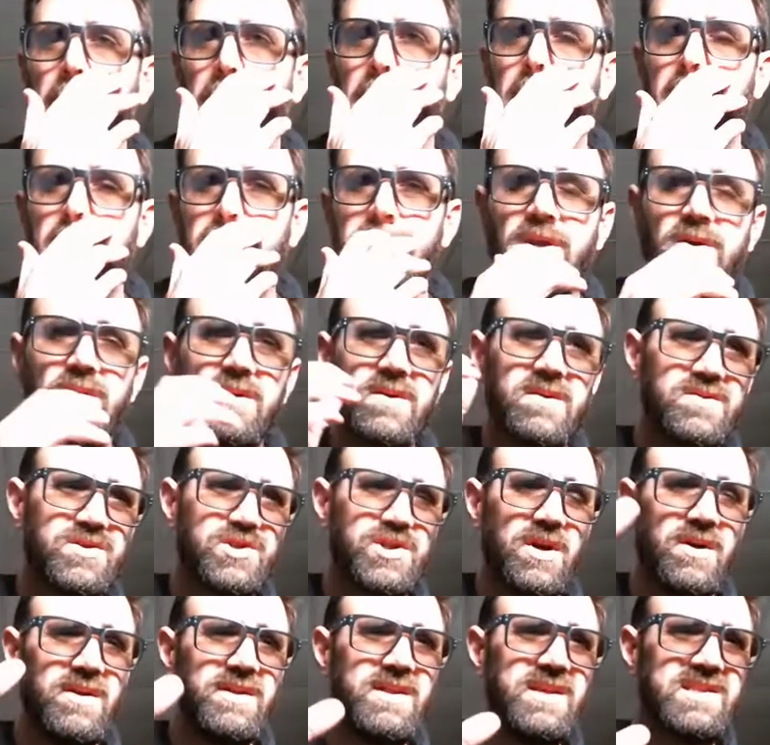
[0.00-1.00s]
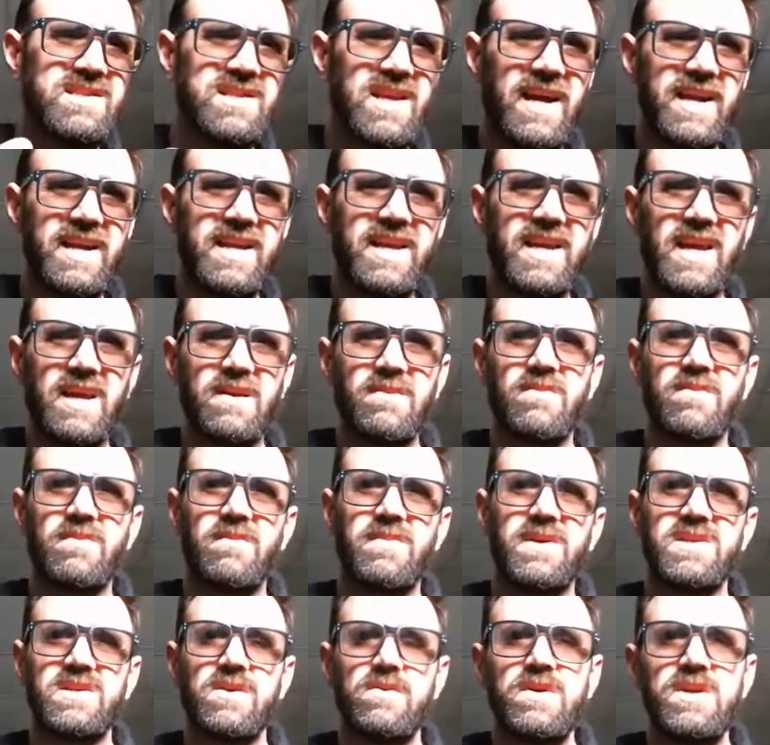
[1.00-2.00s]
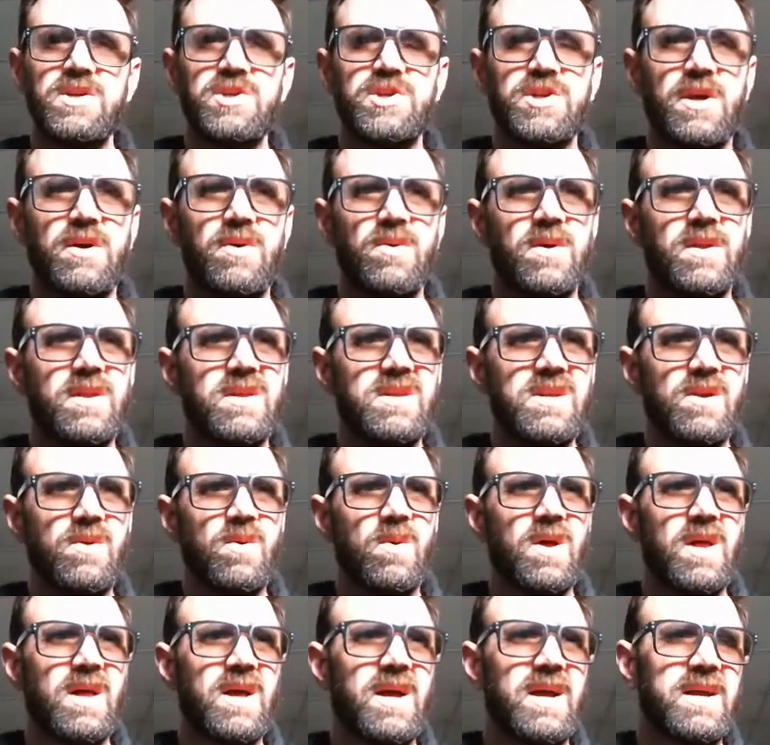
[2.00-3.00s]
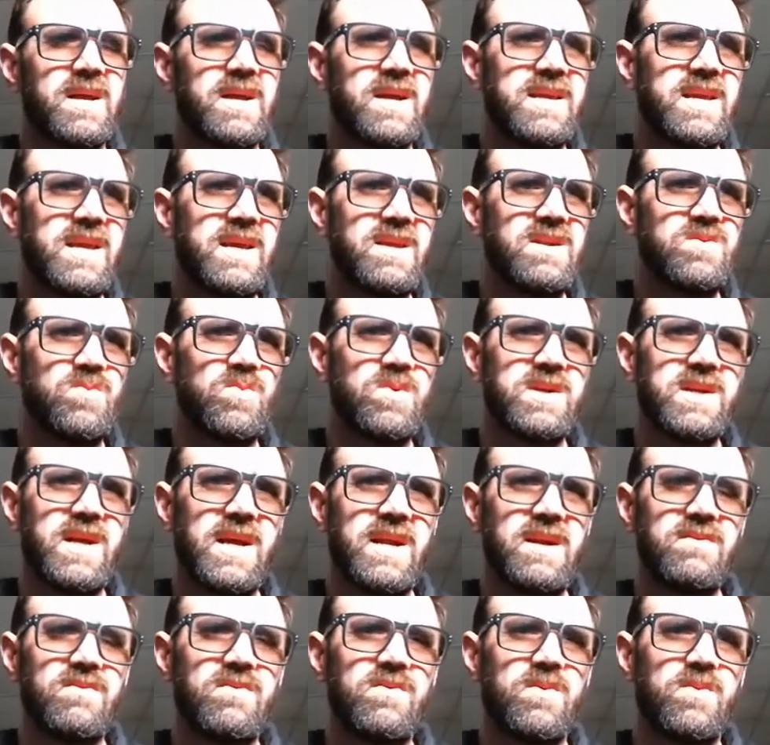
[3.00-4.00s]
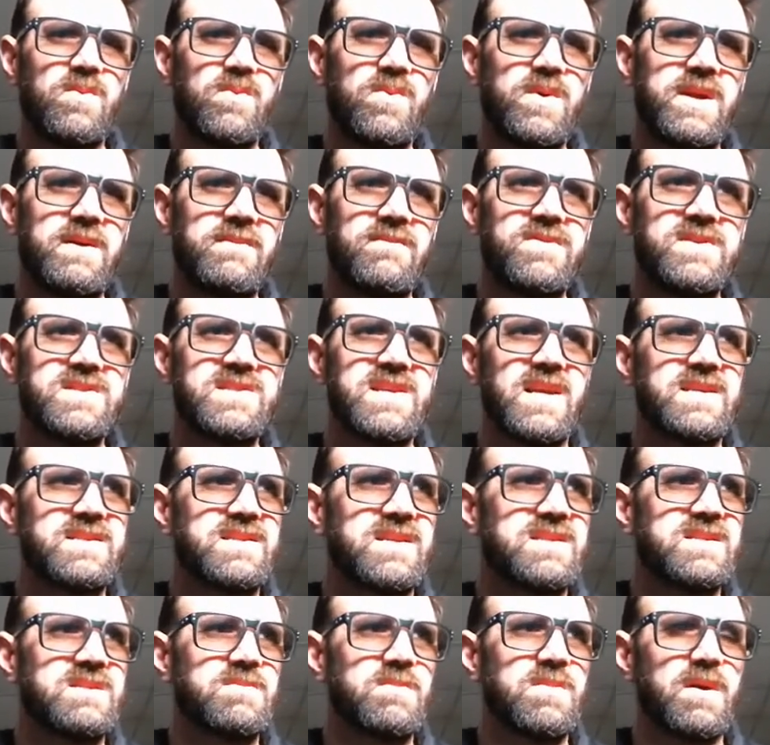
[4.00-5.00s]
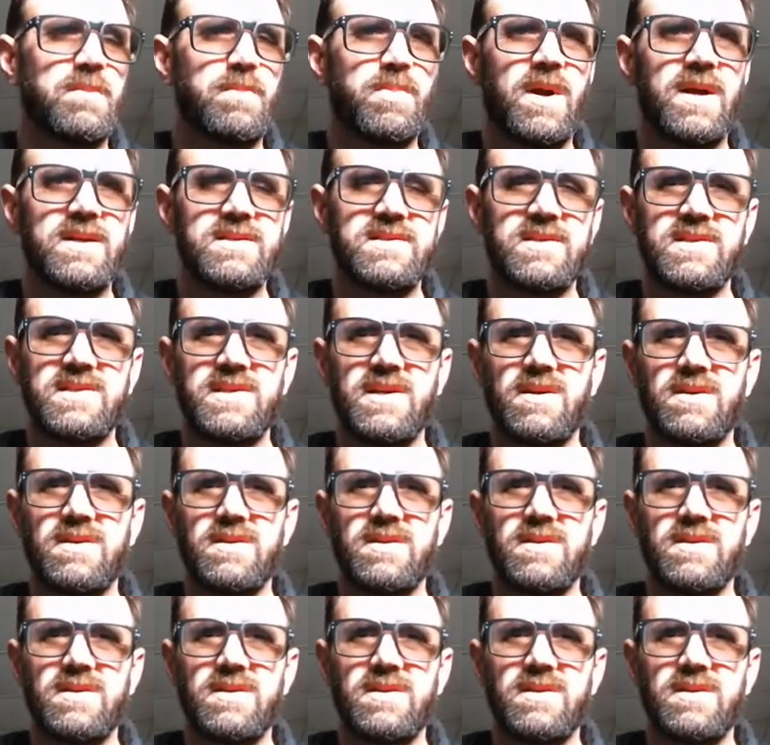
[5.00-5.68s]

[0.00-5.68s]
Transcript: So showing the slide again, because I want to show, again, we're kind of re-emphasizing some of the process here in